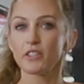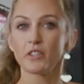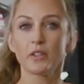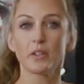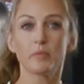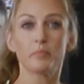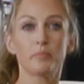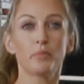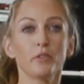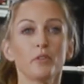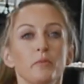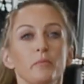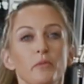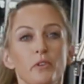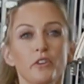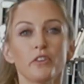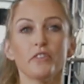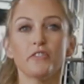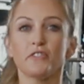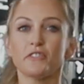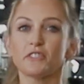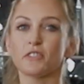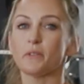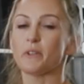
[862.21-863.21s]
to do a pull
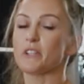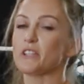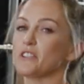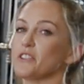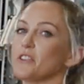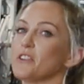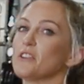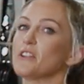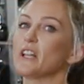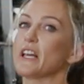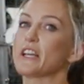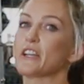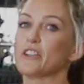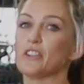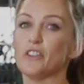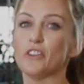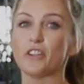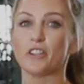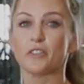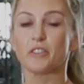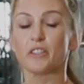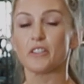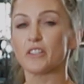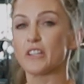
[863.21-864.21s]
move, so we're going to do like
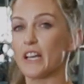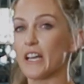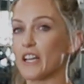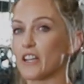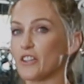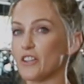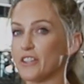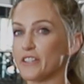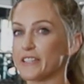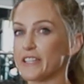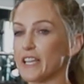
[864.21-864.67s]
glute